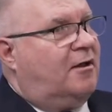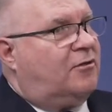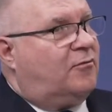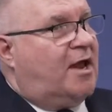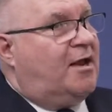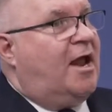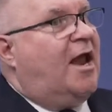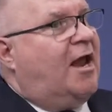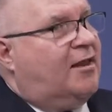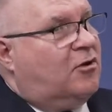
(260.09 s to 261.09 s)
threat,
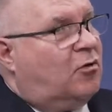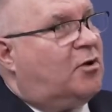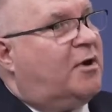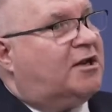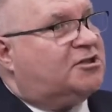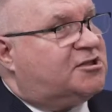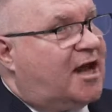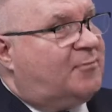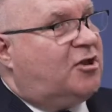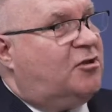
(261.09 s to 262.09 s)
and the only way to
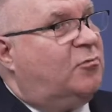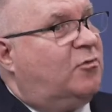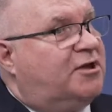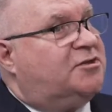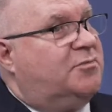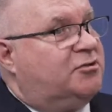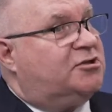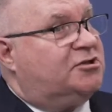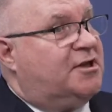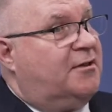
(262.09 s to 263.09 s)
stop the human rights
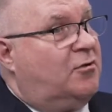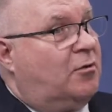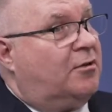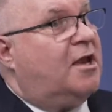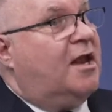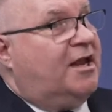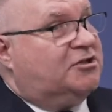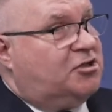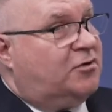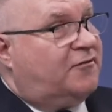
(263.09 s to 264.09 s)
abuses in the North
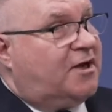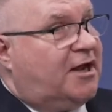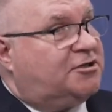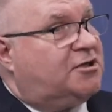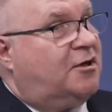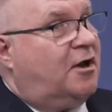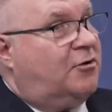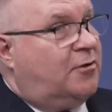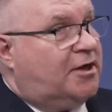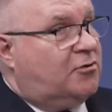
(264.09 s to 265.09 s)
is unification
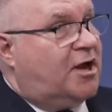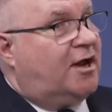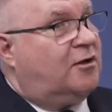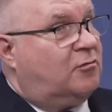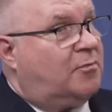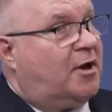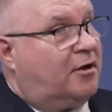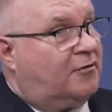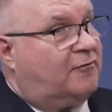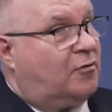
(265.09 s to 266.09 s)
under a United
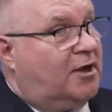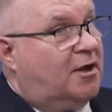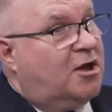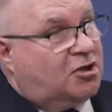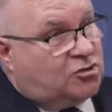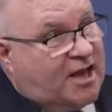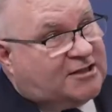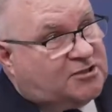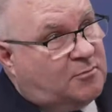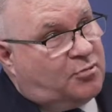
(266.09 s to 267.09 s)
Republic of Korea. So
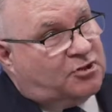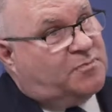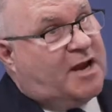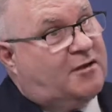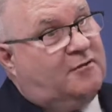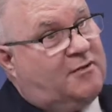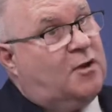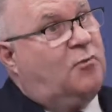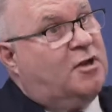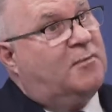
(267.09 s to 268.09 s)
that's the perspective
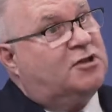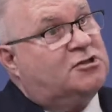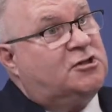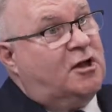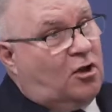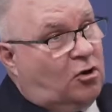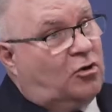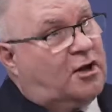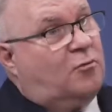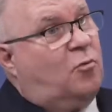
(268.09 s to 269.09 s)
that we must
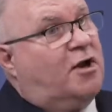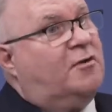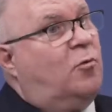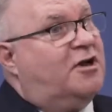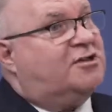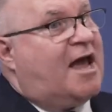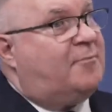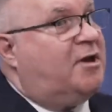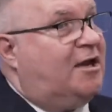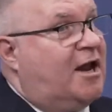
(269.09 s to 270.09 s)
look at what is
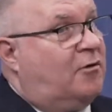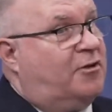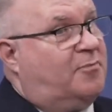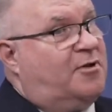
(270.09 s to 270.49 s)
happening now on the